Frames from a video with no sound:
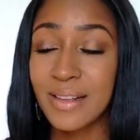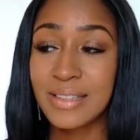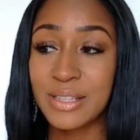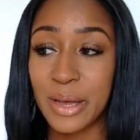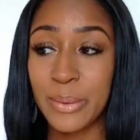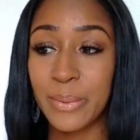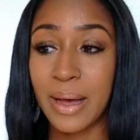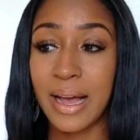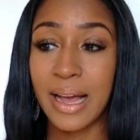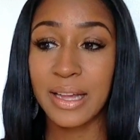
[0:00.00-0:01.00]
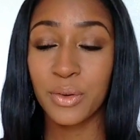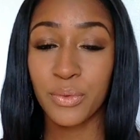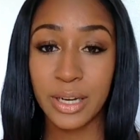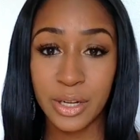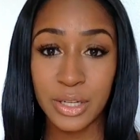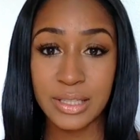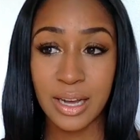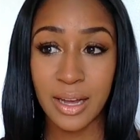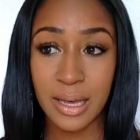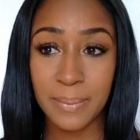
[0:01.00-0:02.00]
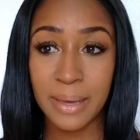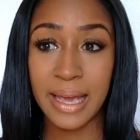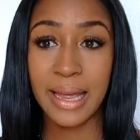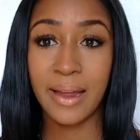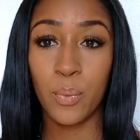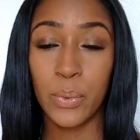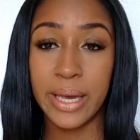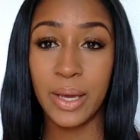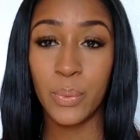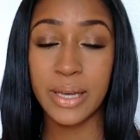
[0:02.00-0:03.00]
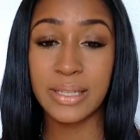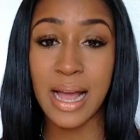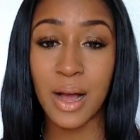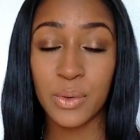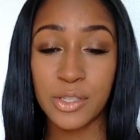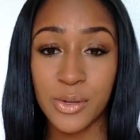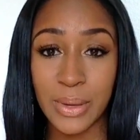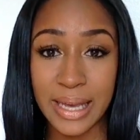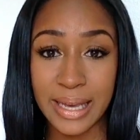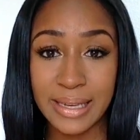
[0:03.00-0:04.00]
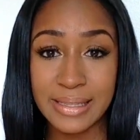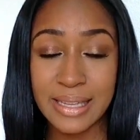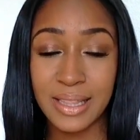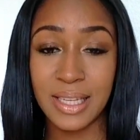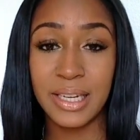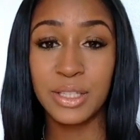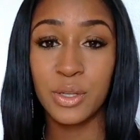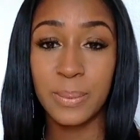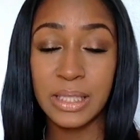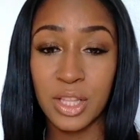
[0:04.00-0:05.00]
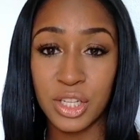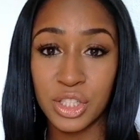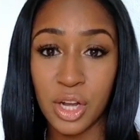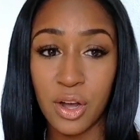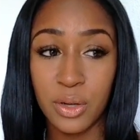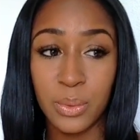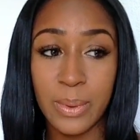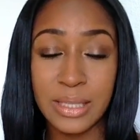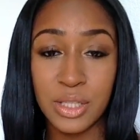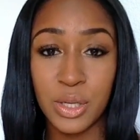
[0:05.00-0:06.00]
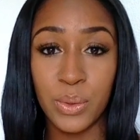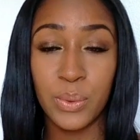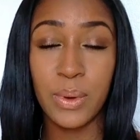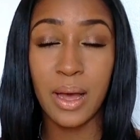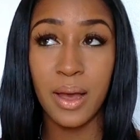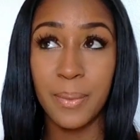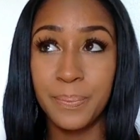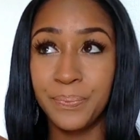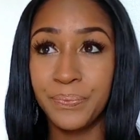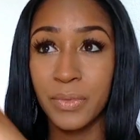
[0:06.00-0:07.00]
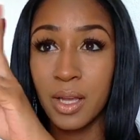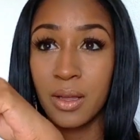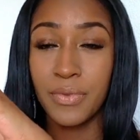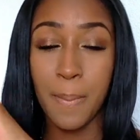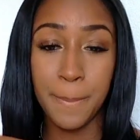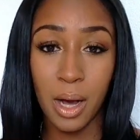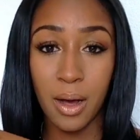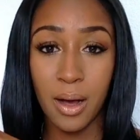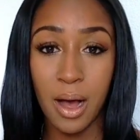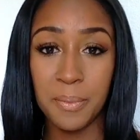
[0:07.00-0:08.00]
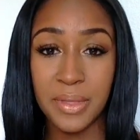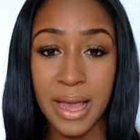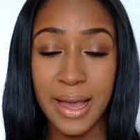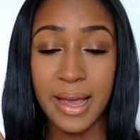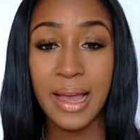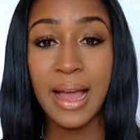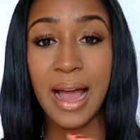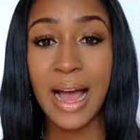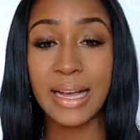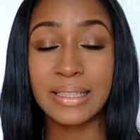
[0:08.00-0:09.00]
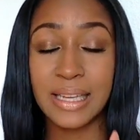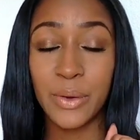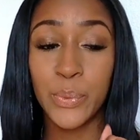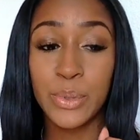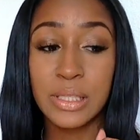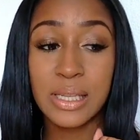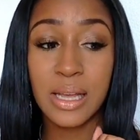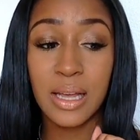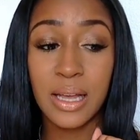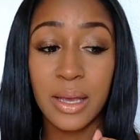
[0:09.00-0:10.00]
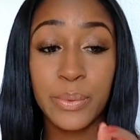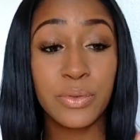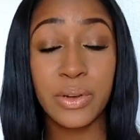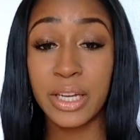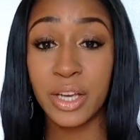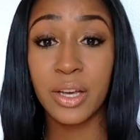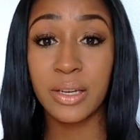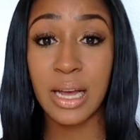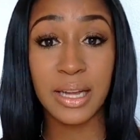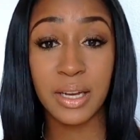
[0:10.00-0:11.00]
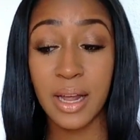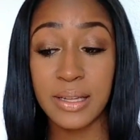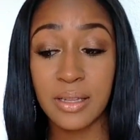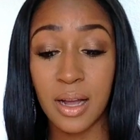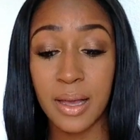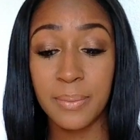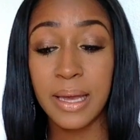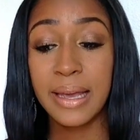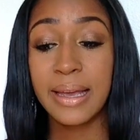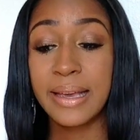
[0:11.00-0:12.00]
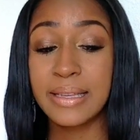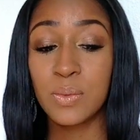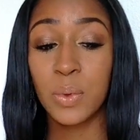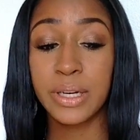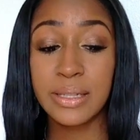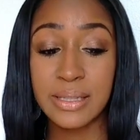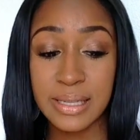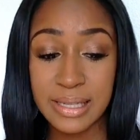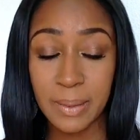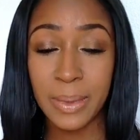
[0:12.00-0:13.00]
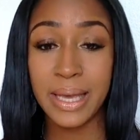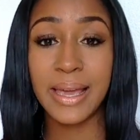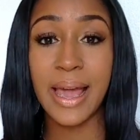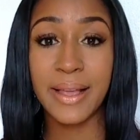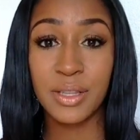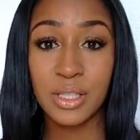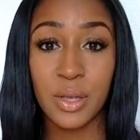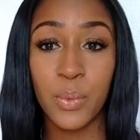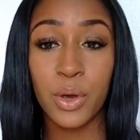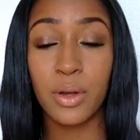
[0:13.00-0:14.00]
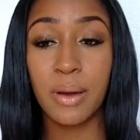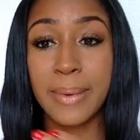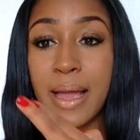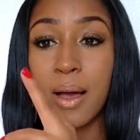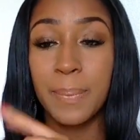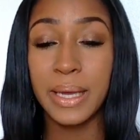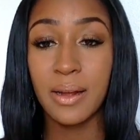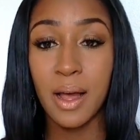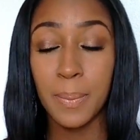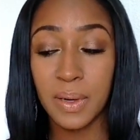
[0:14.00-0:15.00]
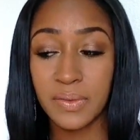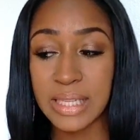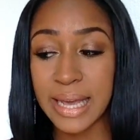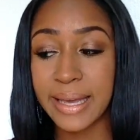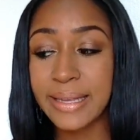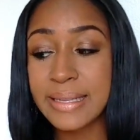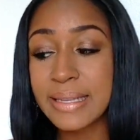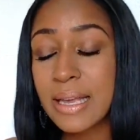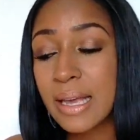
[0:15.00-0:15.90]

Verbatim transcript: So had a really good time. We went out to eat, and then he took me to the Shard. We went to um, the bar up there, and it was it was really good. I had a nice time. He's wanted to see me again, so we're going to meet up in a couple of days.